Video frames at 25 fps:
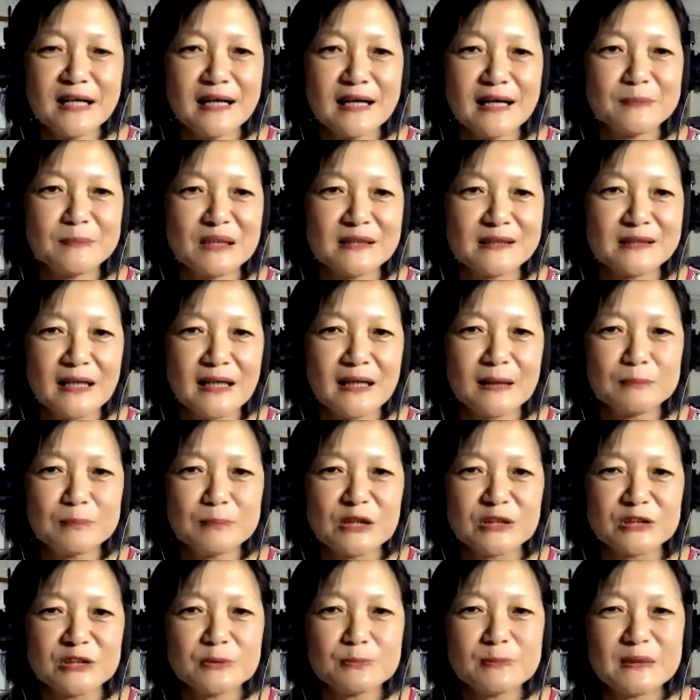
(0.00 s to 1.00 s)

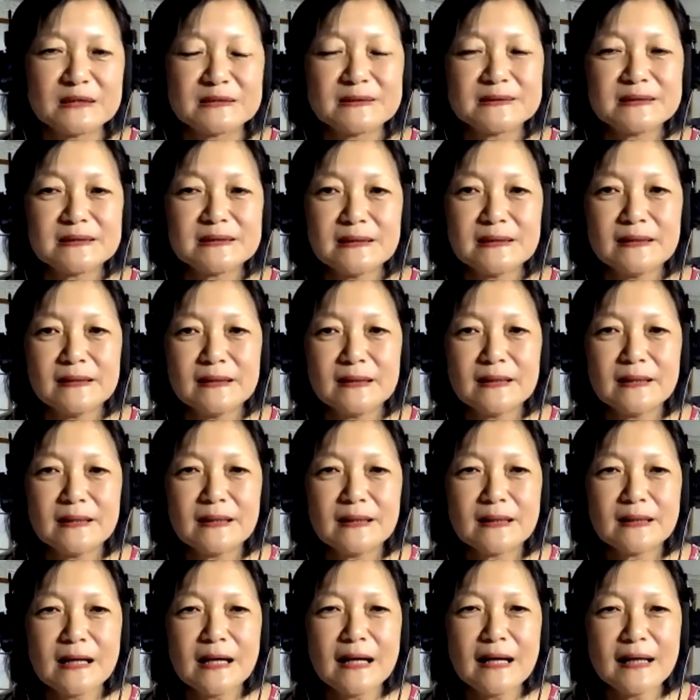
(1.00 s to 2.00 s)
accomplishments,
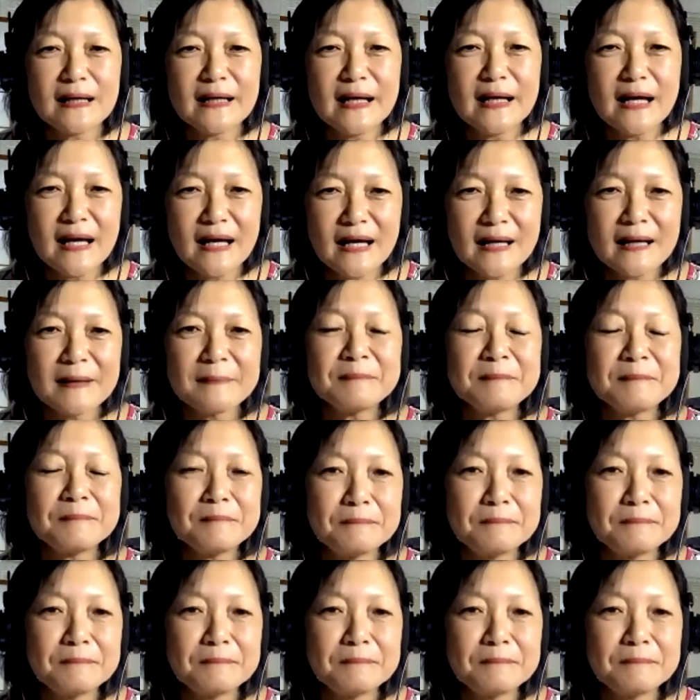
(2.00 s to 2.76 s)
I am